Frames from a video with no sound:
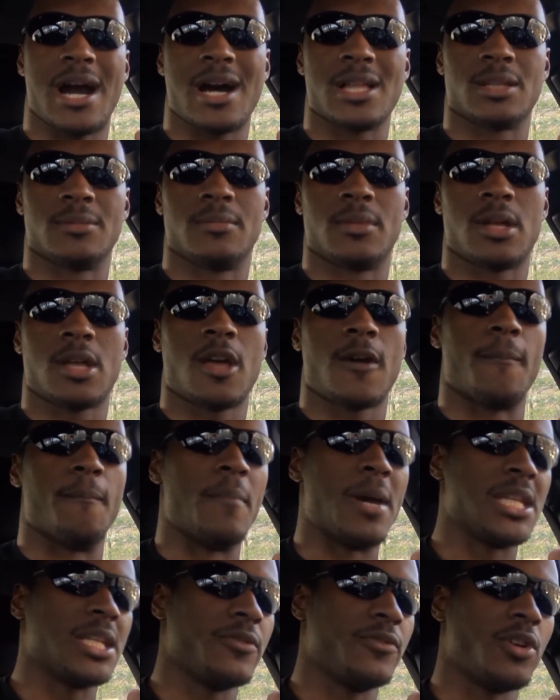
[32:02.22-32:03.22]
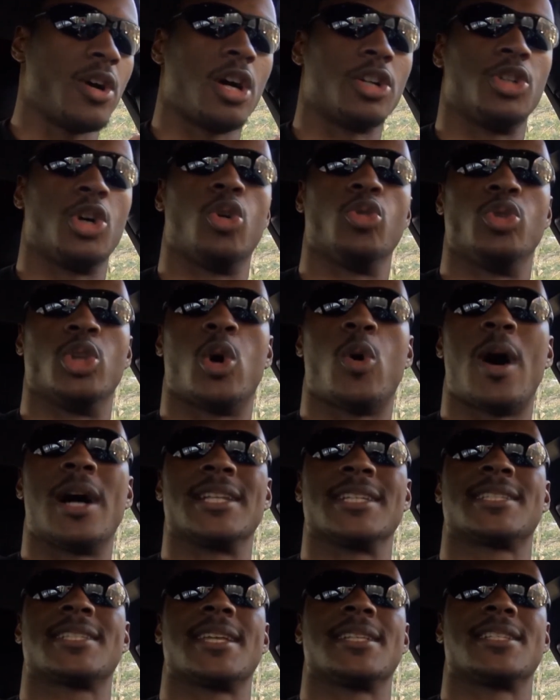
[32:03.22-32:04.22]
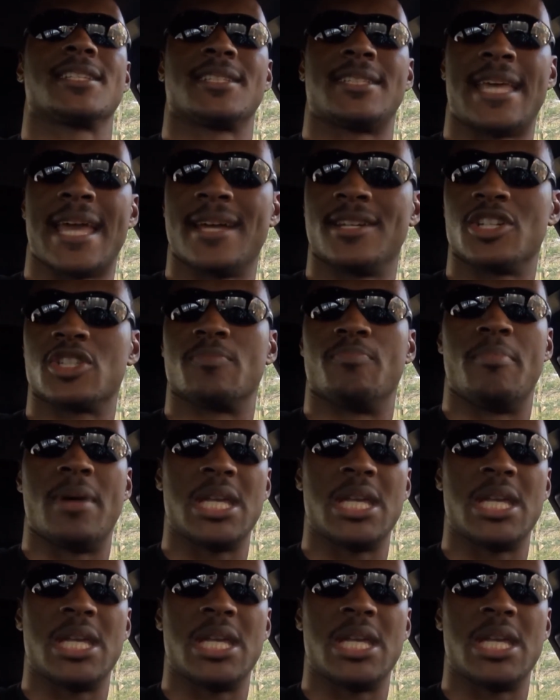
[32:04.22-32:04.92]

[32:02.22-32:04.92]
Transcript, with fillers: column, many of y'all don't know how to set standards,